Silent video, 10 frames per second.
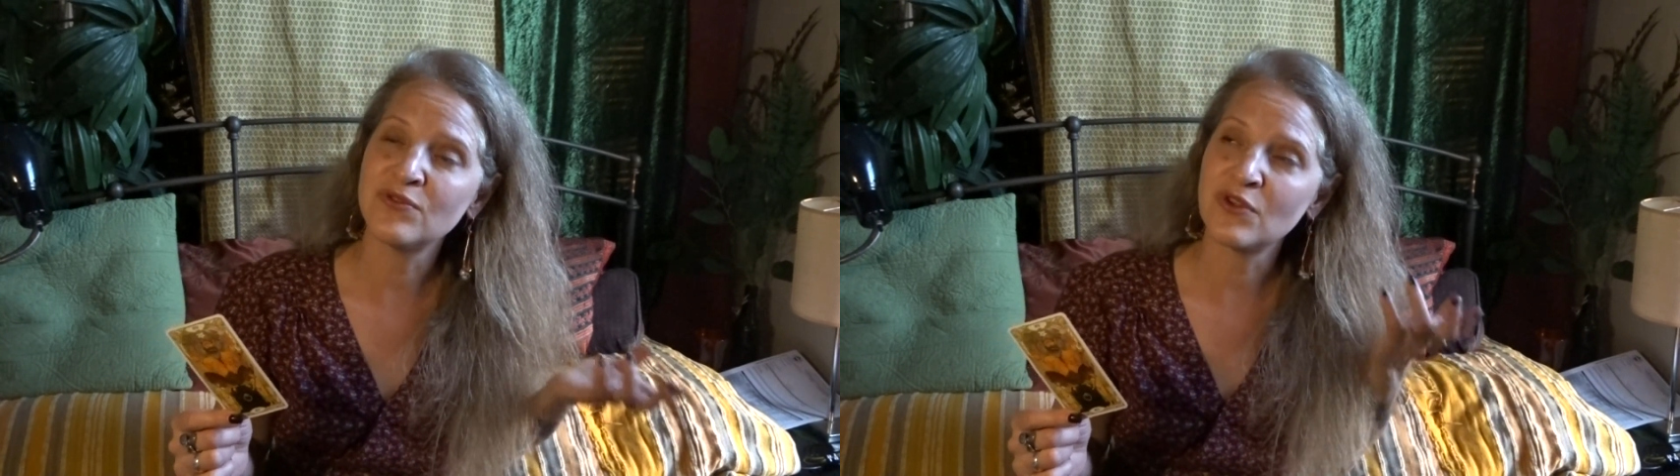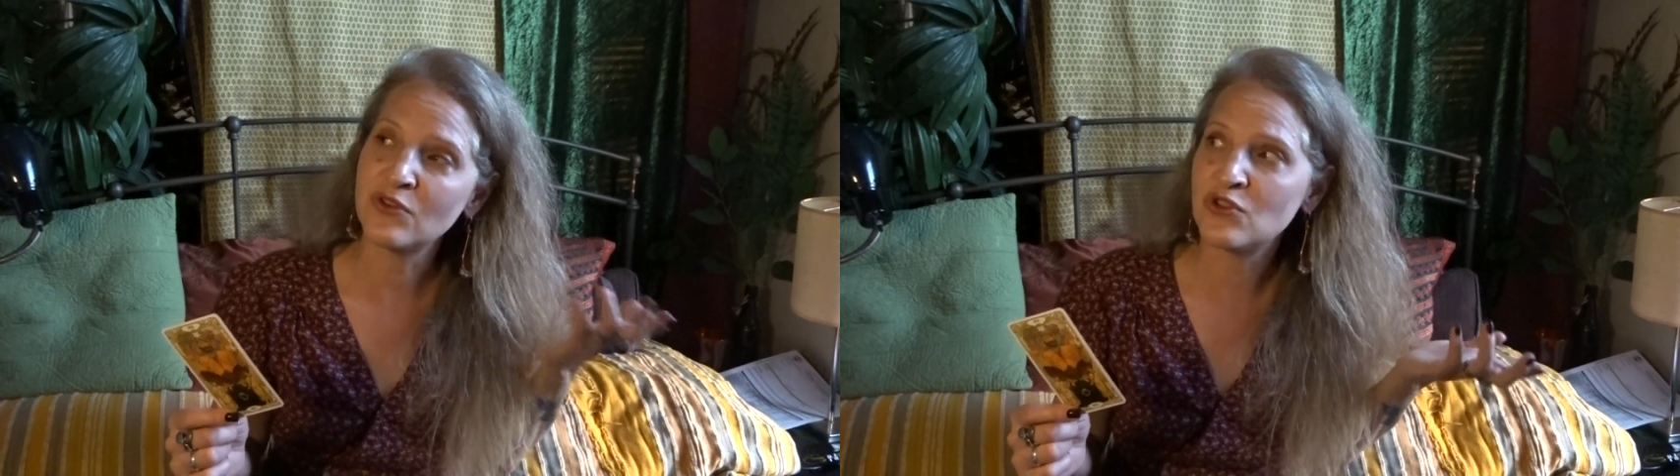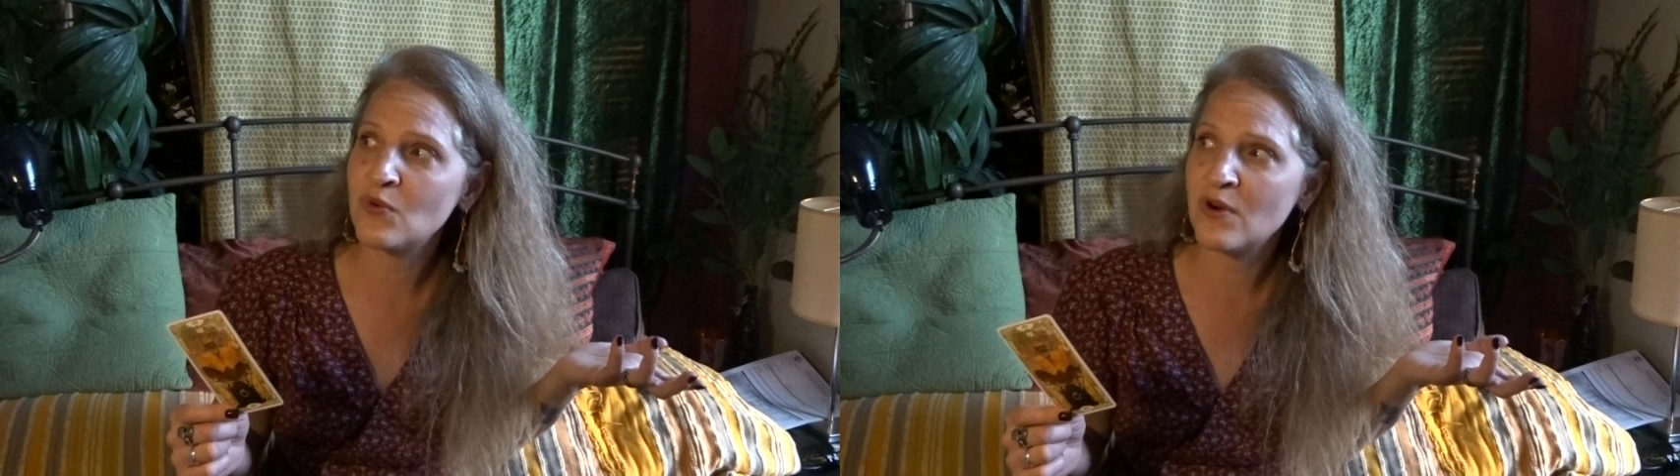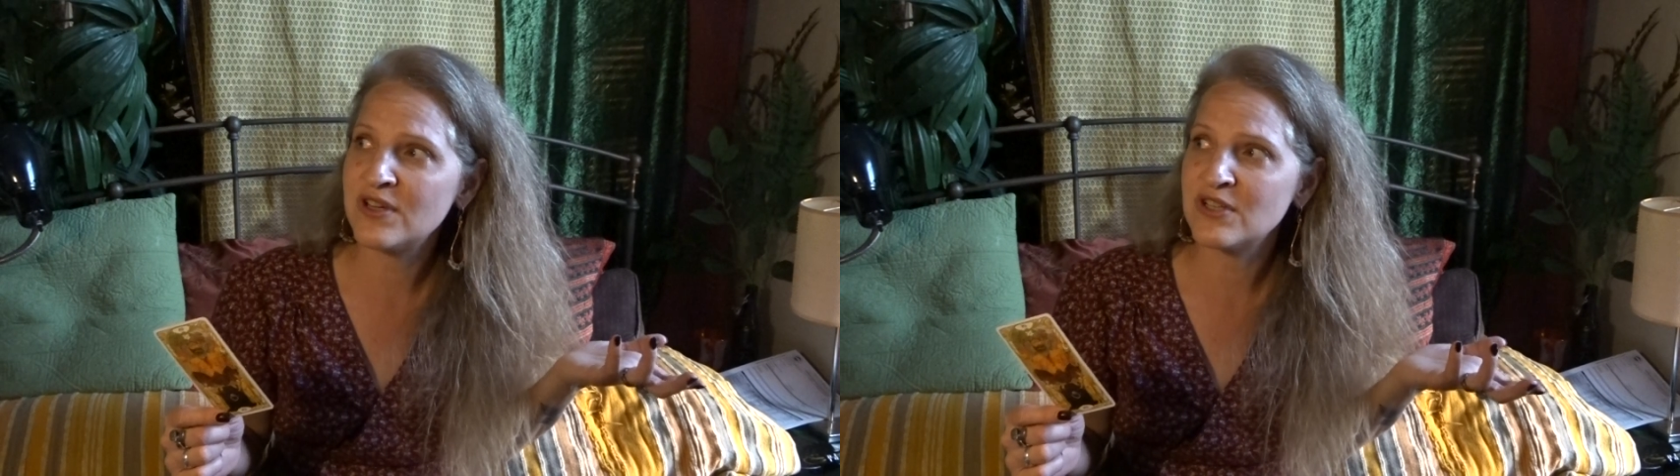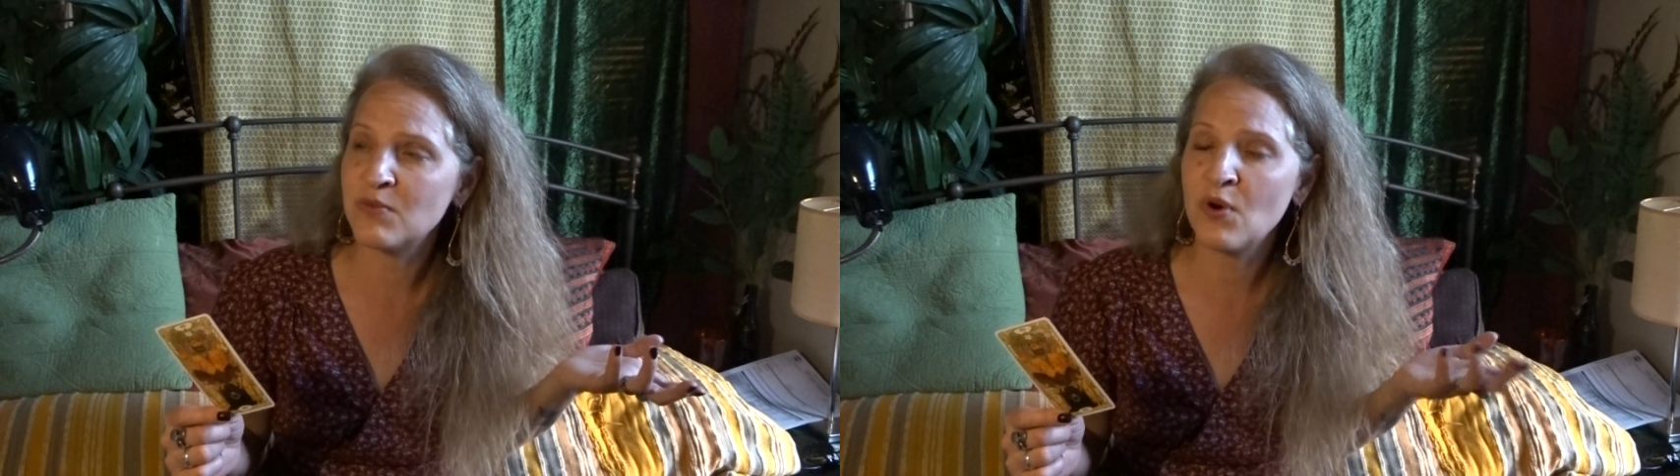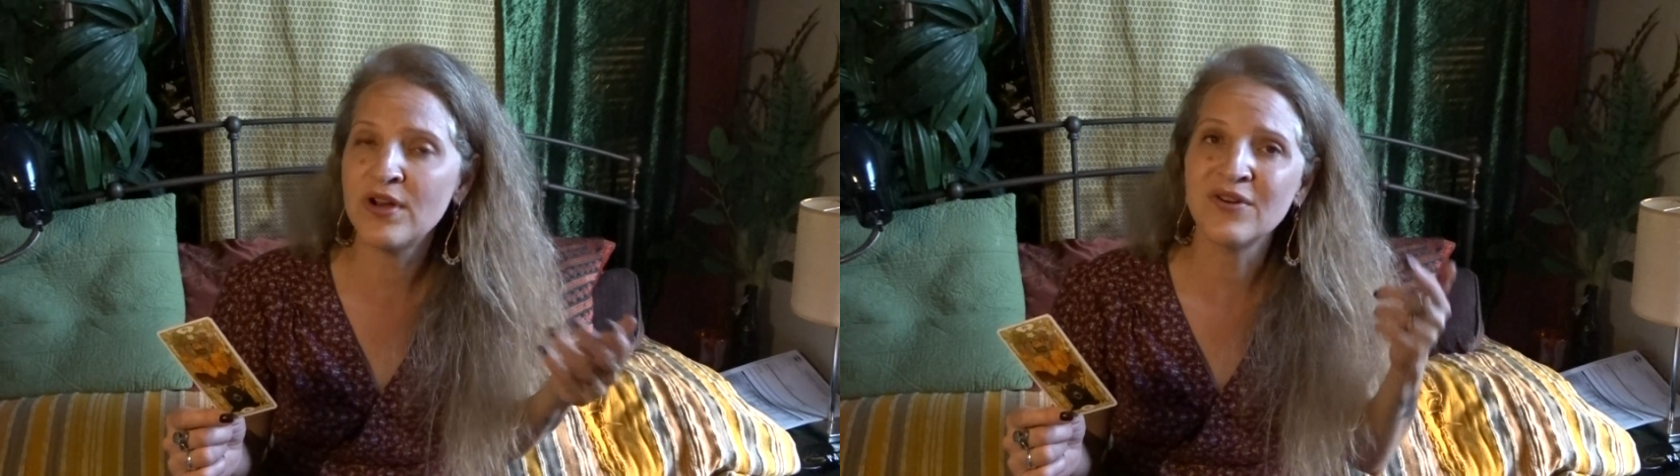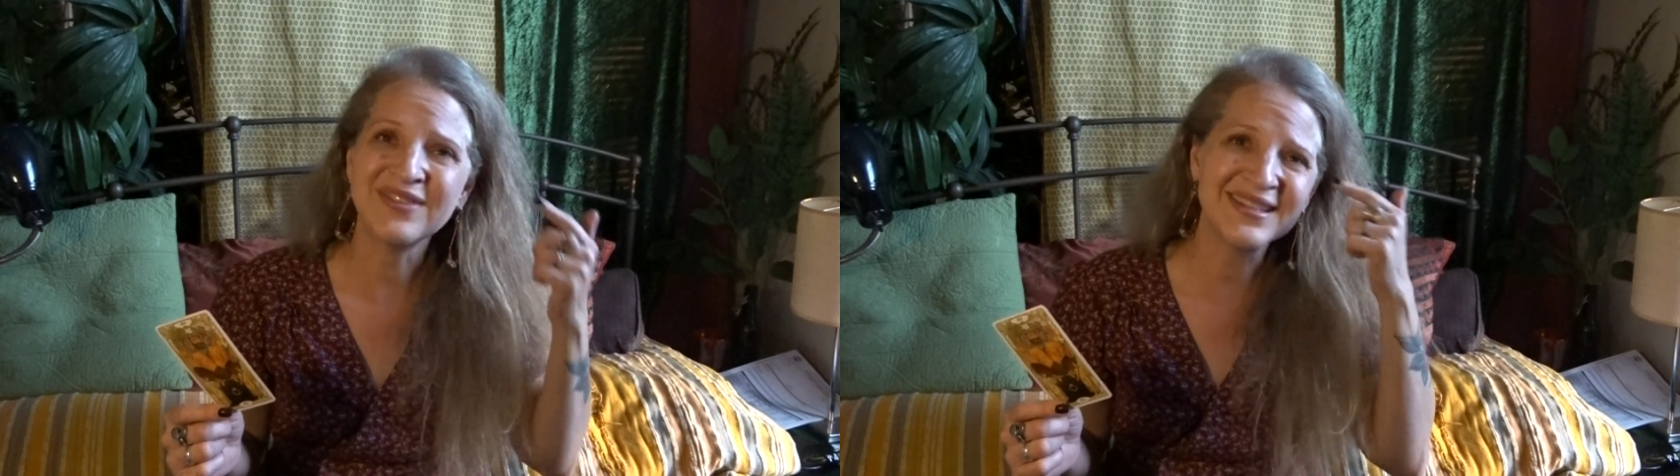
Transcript: so that you won't disappoint her